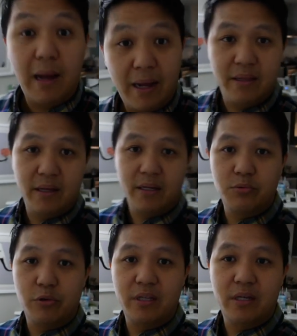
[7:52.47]
I think
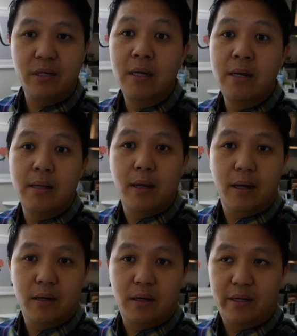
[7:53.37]
it's worth it.
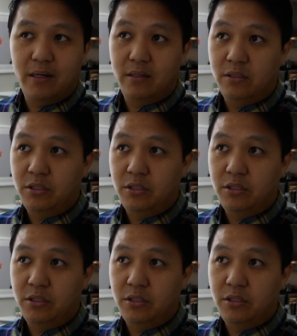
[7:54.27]
Again,